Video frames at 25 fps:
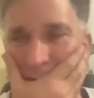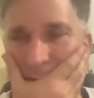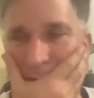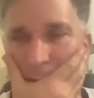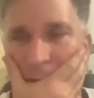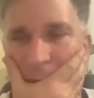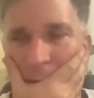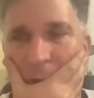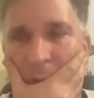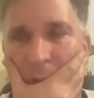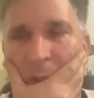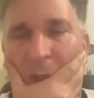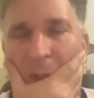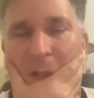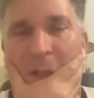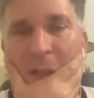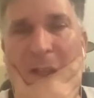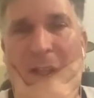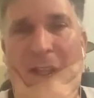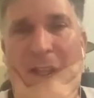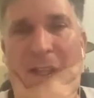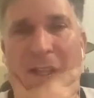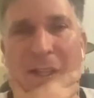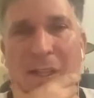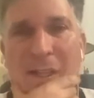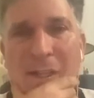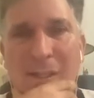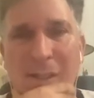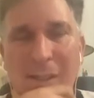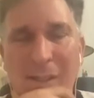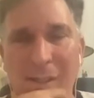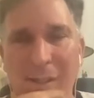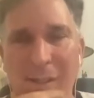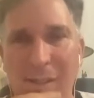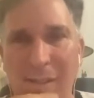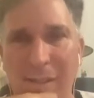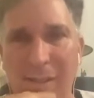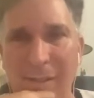
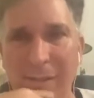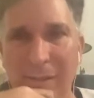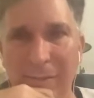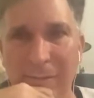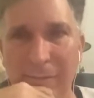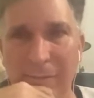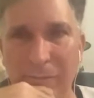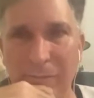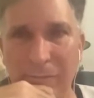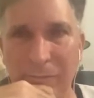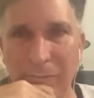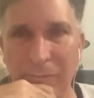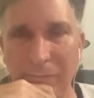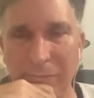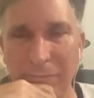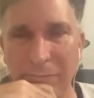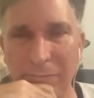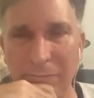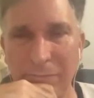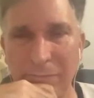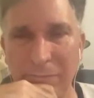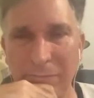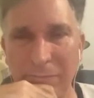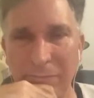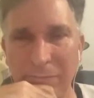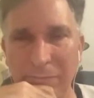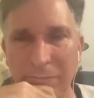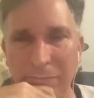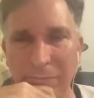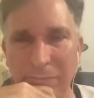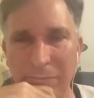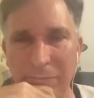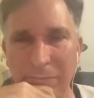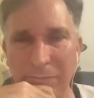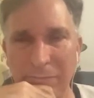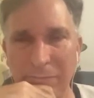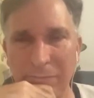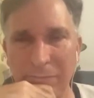
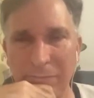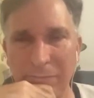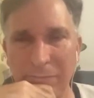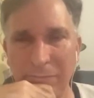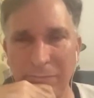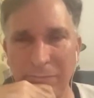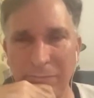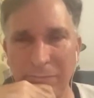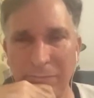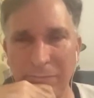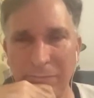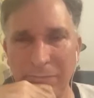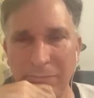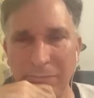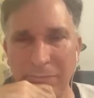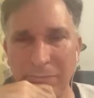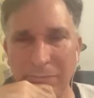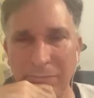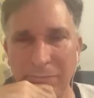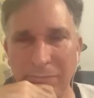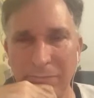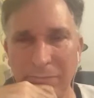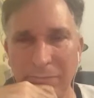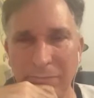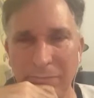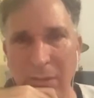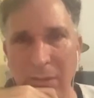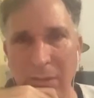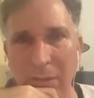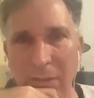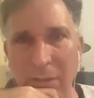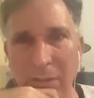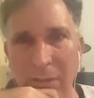No words are spoken by the person on screen.